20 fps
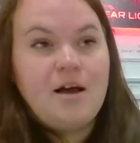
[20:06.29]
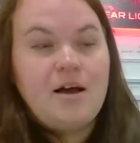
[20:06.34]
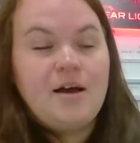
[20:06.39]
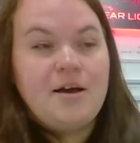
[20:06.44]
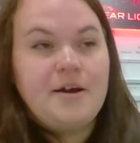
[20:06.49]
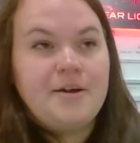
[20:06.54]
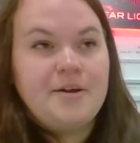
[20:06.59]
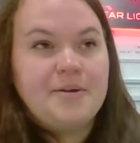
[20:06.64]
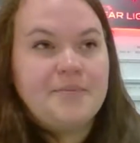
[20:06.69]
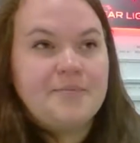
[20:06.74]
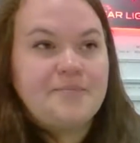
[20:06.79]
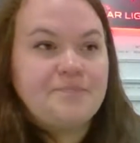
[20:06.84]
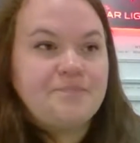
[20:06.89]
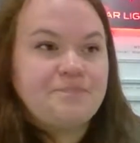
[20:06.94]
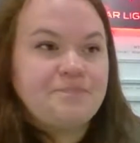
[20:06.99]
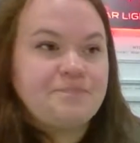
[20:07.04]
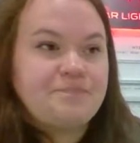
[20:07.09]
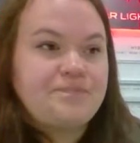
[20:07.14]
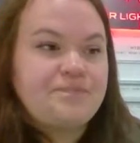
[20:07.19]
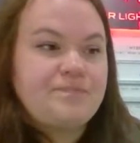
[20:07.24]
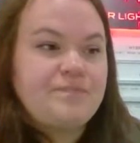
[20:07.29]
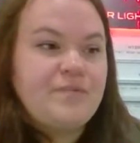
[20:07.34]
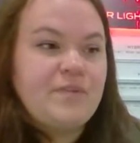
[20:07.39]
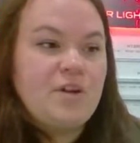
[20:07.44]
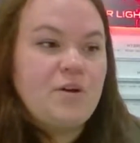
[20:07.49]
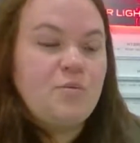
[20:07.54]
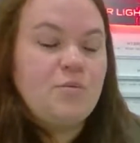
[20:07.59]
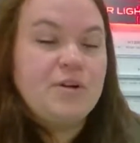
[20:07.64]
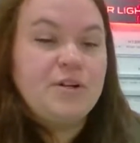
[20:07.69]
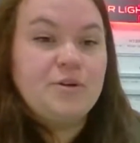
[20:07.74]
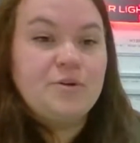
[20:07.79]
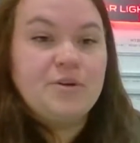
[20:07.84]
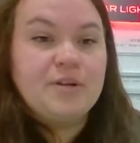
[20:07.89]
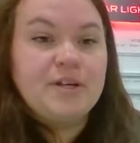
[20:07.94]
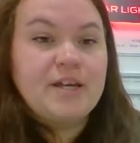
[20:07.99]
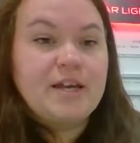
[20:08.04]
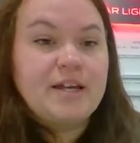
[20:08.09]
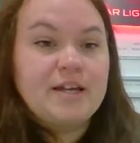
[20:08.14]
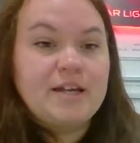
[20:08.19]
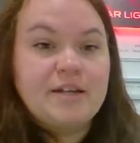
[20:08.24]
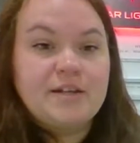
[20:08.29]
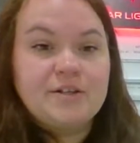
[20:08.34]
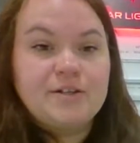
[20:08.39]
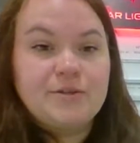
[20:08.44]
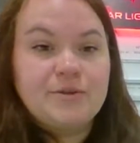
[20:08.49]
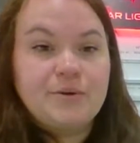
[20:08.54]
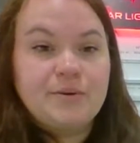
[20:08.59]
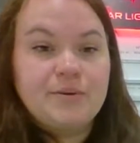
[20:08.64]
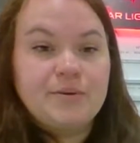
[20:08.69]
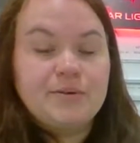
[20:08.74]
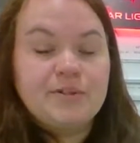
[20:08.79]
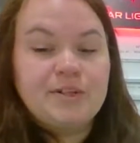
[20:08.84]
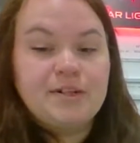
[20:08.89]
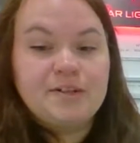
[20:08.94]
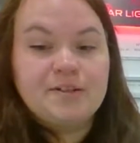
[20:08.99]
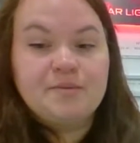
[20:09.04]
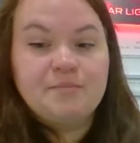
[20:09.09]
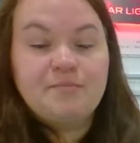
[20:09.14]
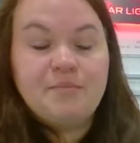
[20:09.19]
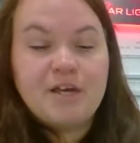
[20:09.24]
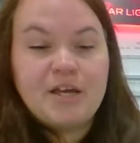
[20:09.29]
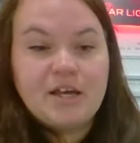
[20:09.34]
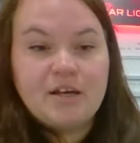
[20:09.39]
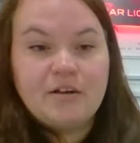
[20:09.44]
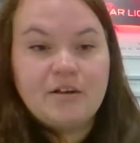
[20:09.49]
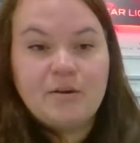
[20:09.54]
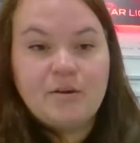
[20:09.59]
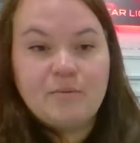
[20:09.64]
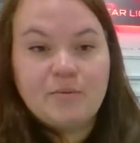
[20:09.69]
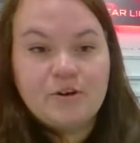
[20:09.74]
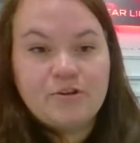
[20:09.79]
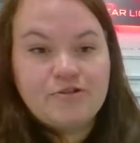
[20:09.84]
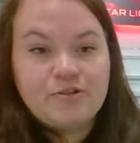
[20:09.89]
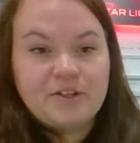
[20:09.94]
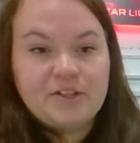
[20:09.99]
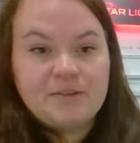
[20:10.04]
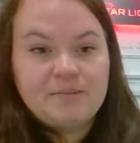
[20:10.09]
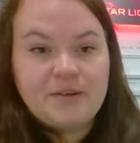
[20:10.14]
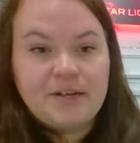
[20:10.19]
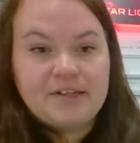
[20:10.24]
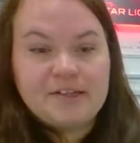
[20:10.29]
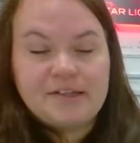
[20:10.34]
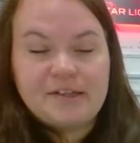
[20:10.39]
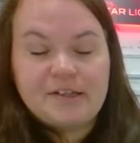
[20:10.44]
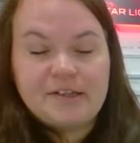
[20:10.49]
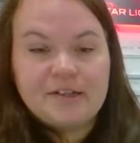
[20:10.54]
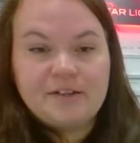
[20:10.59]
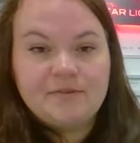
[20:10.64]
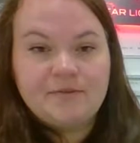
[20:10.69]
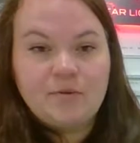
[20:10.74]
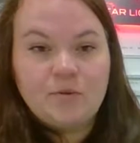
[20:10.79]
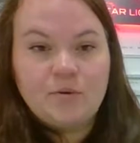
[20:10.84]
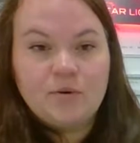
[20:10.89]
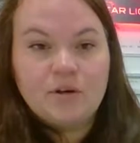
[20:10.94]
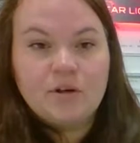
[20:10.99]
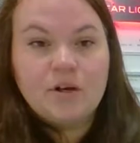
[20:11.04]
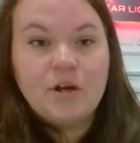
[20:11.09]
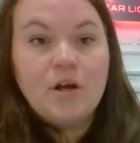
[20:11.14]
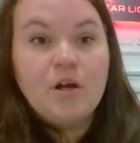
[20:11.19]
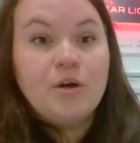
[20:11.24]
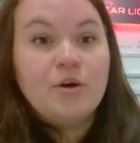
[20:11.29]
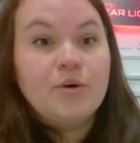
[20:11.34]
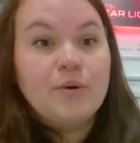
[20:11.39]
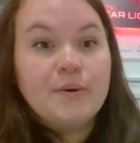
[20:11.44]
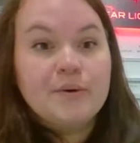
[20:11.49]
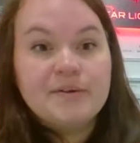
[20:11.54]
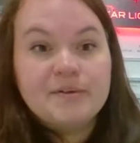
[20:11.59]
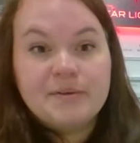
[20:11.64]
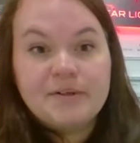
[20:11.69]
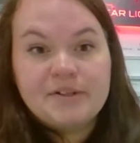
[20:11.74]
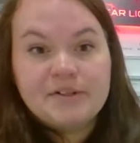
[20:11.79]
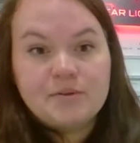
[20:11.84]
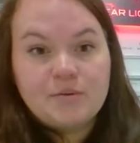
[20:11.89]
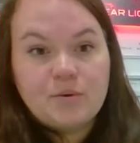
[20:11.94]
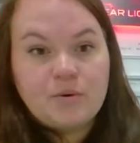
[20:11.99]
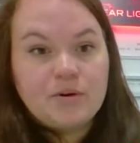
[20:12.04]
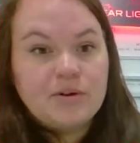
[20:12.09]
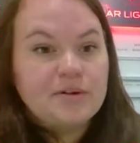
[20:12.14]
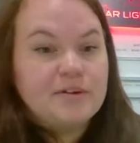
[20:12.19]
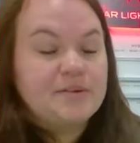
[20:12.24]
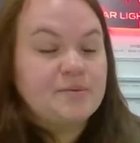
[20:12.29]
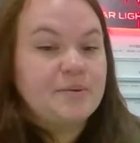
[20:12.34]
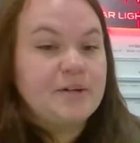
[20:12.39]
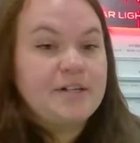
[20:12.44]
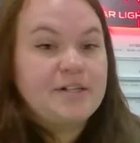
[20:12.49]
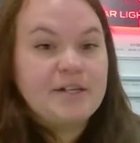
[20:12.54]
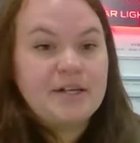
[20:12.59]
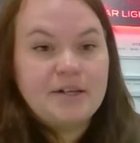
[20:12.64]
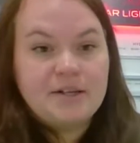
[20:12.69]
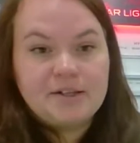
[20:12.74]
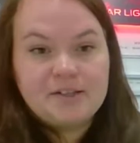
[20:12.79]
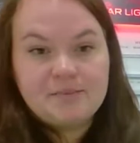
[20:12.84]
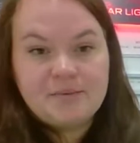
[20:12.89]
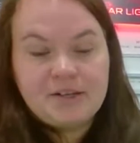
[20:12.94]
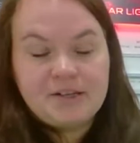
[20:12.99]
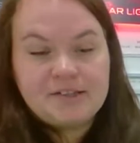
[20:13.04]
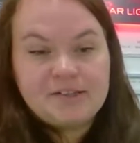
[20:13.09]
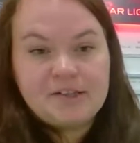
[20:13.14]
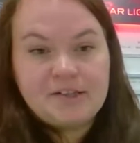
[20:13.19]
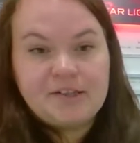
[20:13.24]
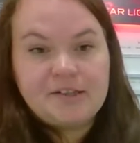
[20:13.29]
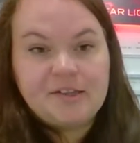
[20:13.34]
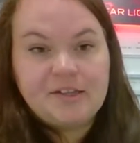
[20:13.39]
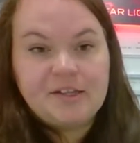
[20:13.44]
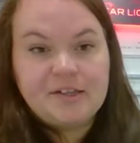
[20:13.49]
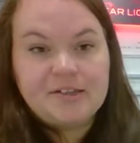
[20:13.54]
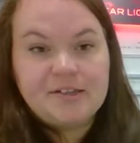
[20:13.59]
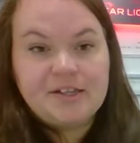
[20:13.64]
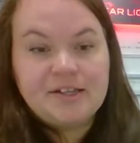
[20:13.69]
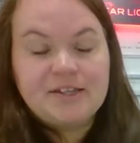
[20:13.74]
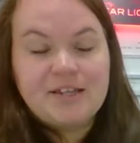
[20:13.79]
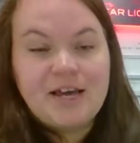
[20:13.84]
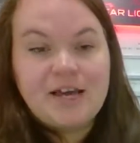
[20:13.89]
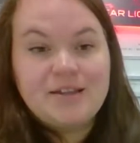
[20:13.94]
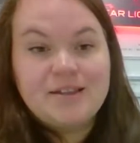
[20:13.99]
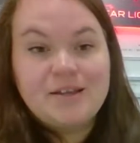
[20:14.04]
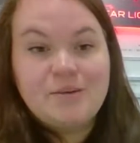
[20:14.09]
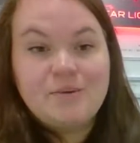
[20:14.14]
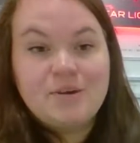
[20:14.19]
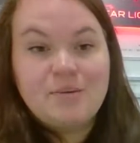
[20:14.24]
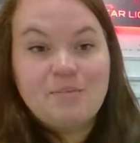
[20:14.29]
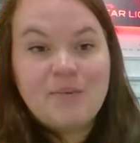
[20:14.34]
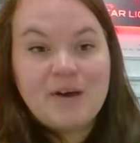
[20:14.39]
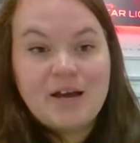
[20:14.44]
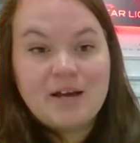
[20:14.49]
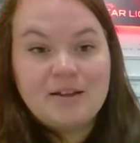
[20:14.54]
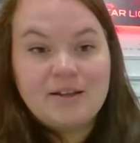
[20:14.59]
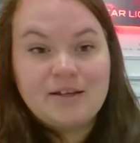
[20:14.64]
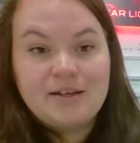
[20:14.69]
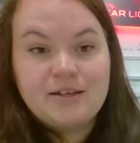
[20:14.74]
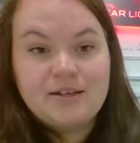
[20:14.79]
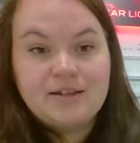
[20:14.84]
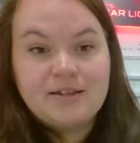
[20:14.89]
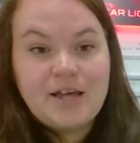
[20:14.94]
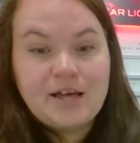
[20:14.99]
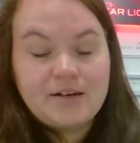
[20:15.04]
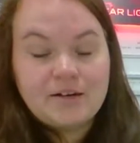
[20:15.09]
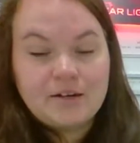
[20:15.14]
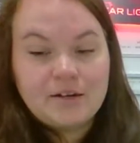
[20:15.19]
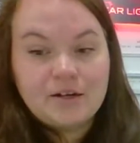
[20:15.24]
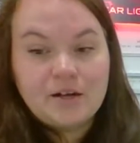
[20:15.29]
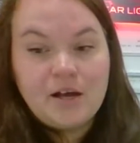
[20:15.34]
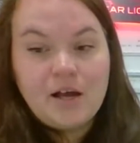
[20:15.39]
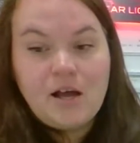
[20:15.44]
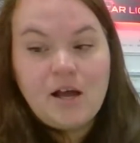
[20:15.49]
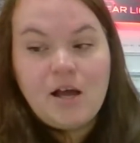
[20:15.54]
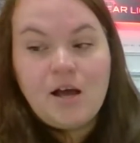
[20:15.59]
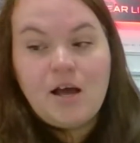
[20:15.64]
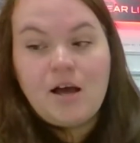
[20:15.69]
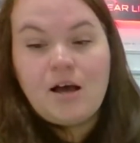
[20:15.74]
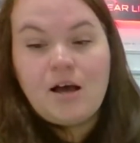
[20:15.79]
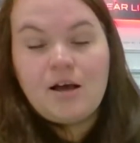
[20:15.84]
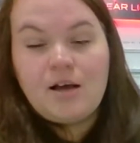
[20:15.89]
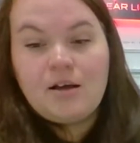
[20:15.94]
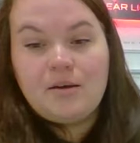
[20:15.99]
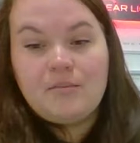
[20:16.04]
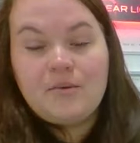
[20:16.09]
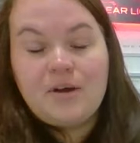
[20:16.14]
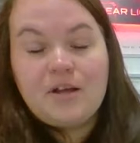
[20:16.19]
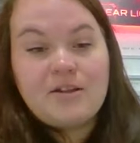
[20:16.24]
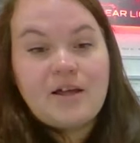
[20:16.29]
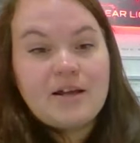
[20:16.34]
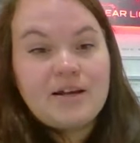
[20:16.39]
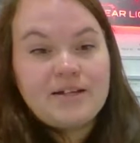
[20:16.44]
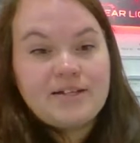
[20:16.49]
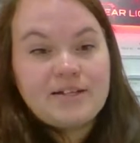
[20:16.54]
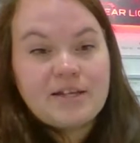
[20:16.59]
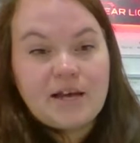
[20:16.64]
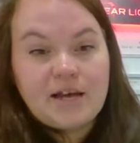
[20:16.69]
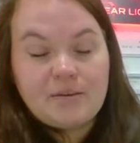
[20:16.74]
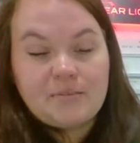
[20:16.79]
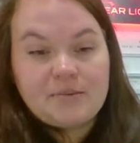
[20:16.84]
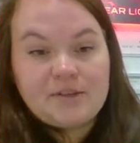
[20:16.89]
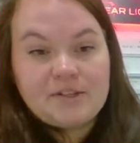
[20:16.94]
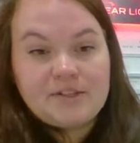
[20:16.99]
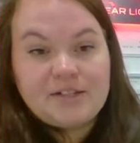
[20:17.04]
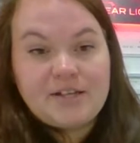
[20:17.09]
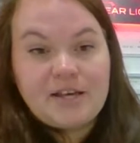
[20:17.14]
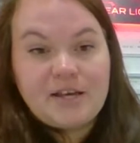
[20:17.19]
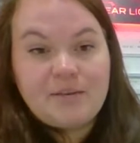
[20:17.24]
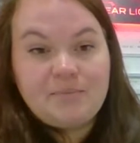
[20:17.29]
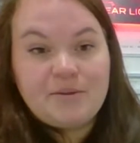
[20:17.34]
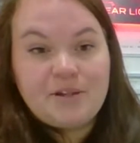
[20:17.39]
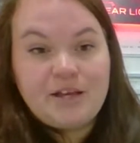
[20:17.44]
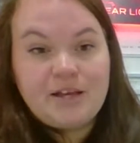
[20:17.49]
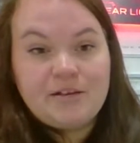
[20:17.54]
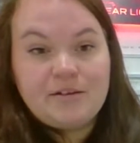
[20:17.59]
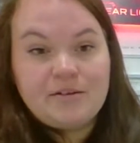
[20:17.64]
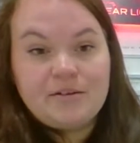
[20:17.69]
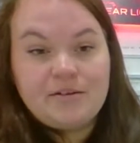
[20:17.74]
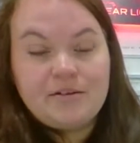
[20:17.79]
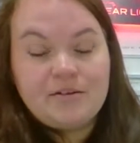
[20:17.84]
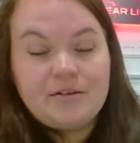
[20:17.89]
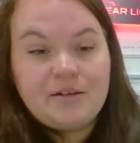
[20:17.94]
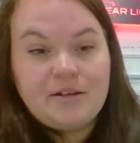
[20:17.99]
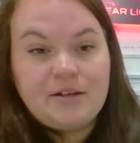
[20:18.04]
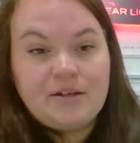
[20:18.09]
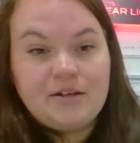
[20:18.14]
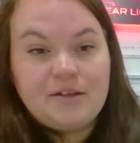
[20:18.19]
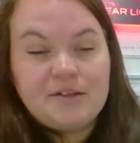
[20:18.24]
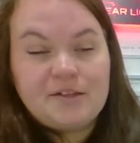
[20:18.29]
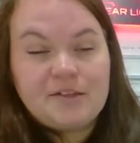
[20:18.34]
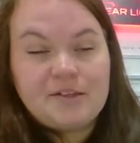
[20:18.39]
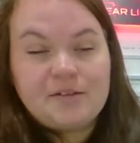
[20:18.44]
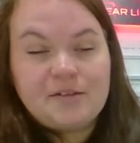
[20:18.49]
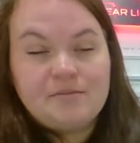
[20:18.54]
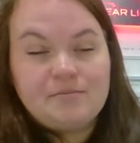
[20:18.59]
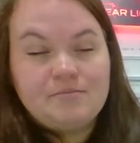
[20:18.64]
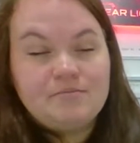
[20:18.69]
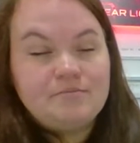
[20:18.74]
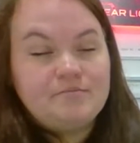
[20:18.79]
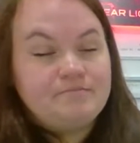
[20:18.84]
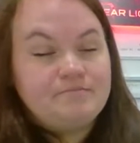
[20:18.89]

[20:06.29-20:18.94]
When you get into these big commercial spaces for grocery stores, retail spaces, things like that, and they want to backlight a letter, a lot of times tape light is,